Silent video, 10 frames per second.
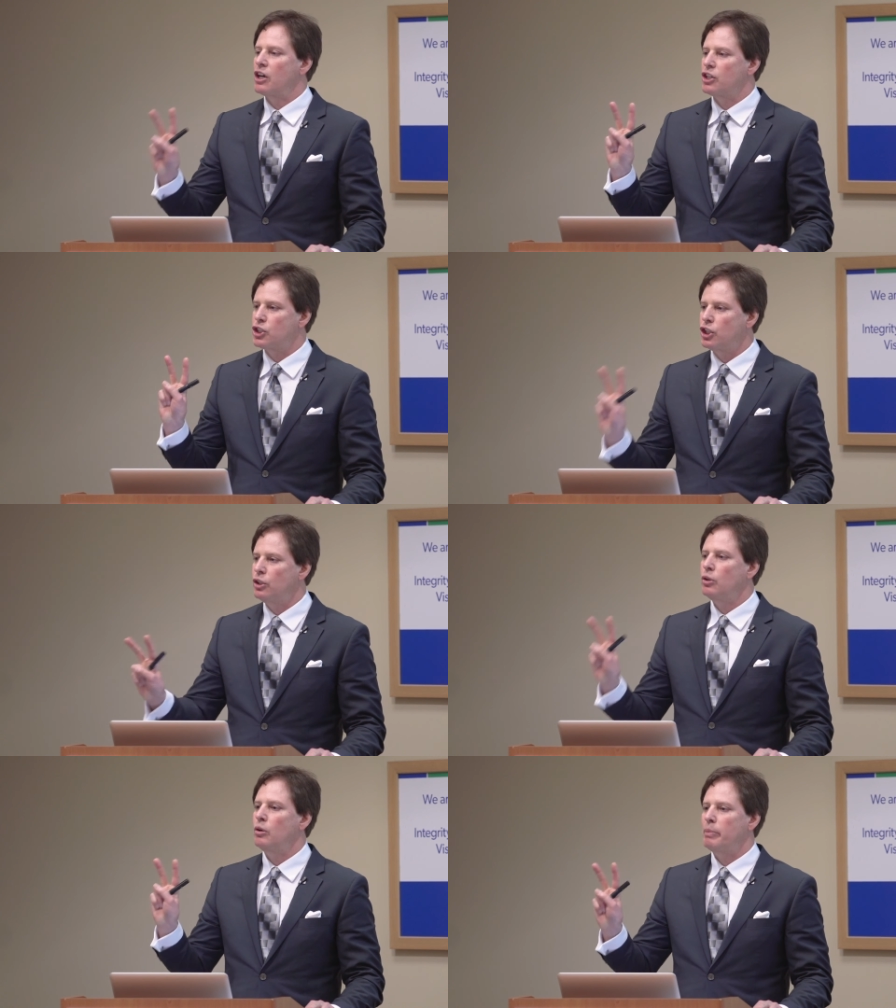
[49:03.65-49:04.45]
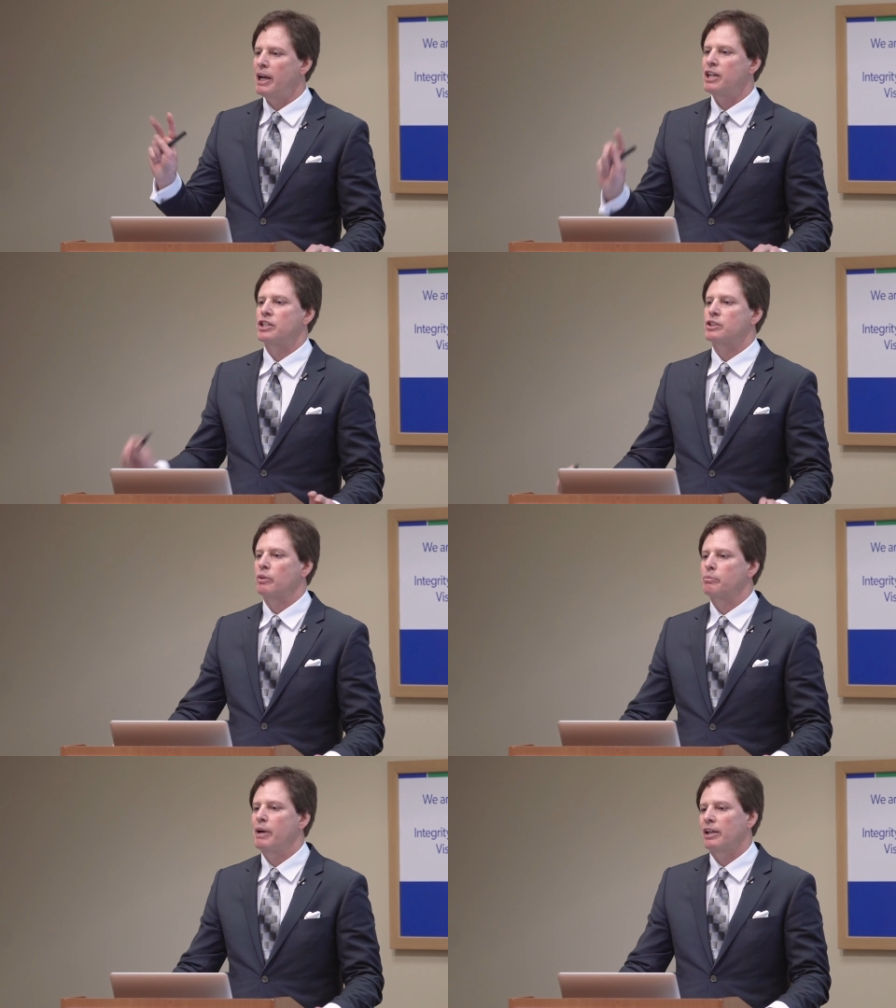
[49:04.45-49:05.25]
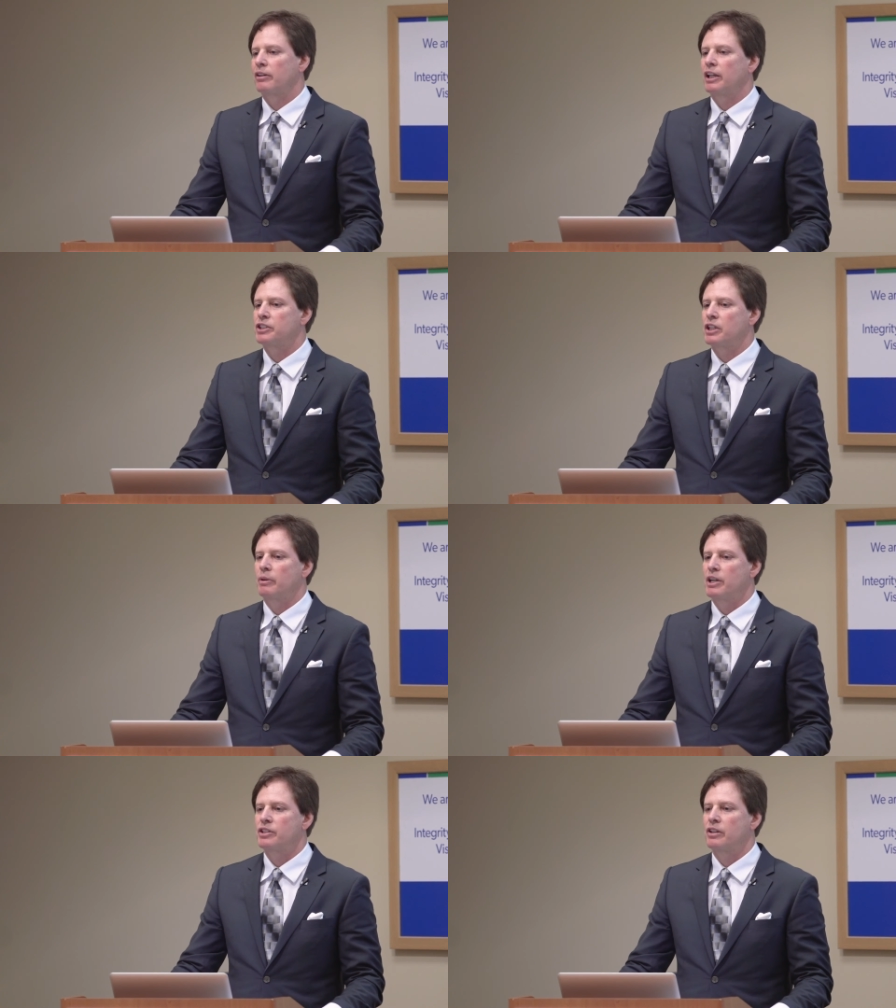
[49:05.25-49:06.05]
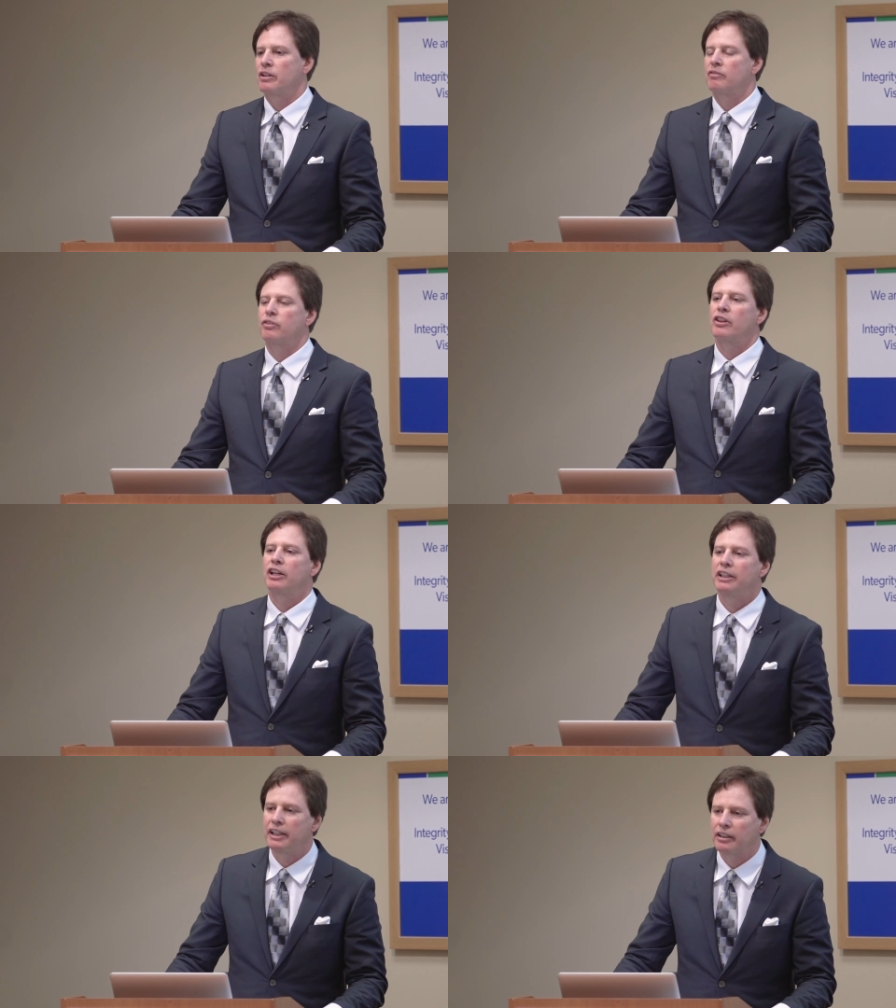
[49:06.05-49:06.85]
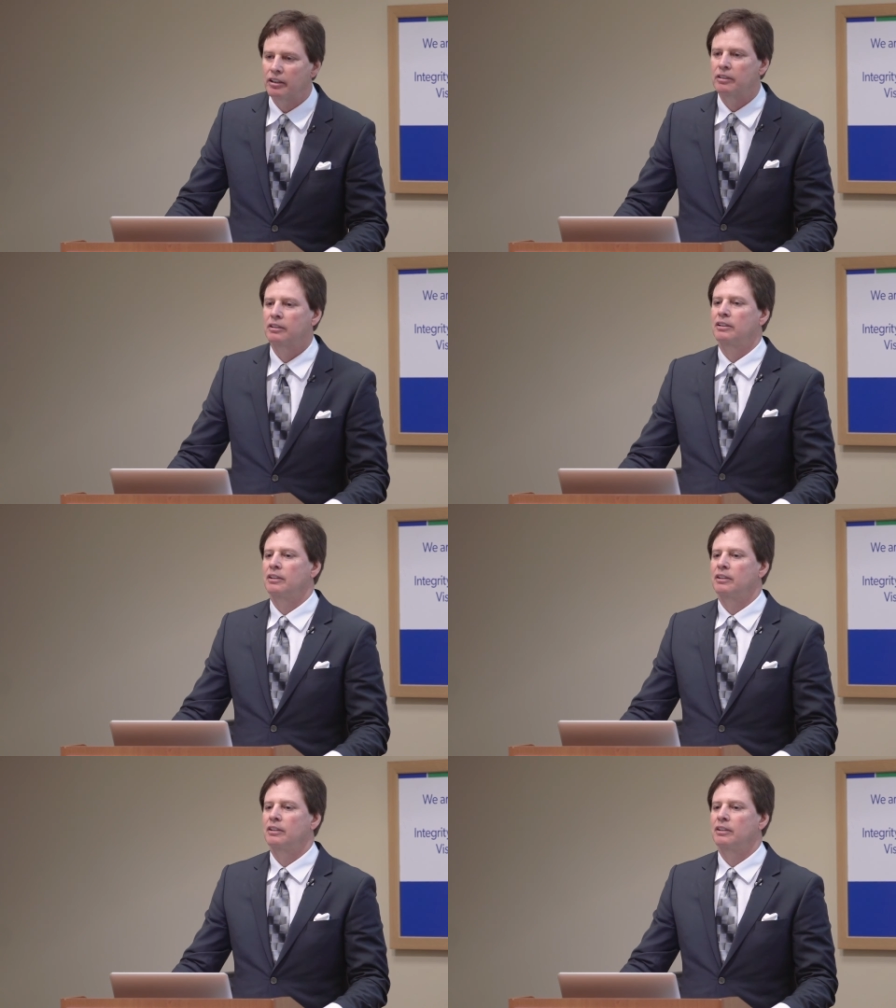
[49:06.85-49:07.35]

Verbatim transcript: he saw two patients with macular degeneration for the year.